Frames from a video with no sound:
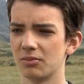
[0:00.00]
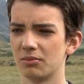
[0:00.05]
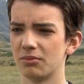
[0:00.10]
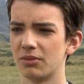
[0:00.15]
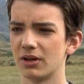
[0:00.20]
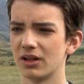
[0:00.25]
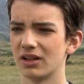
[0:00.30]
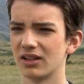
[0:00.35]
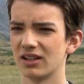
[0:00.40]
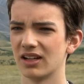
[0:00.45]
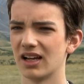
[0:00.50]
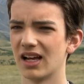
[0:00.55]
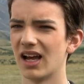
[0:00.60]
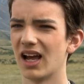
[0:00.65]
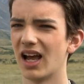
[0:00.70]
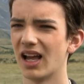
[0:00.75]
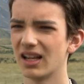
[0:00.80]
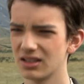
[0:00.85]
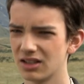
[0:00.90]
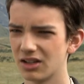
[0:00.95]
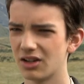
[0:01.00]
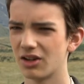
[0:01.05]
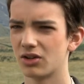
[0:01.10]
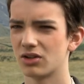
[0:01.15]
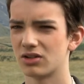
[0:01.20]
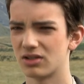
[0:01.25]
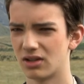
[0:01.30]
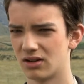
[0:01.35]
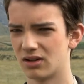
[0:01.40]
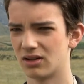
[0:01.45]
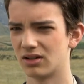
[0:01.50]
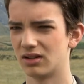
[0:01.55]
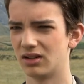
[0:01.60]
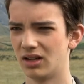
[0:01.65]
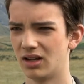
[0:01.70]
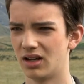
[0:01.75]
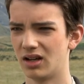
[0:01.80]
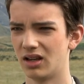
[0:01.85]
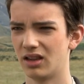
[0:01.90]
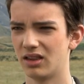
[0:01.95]
But as it goes on,
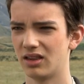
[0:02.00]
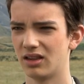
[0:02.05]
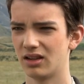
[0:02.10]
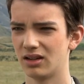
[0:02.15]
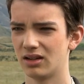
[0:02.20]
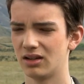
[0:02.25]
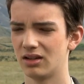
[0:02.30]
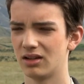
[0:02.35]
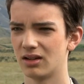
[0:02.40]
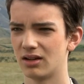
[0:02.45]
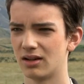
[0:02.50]
I think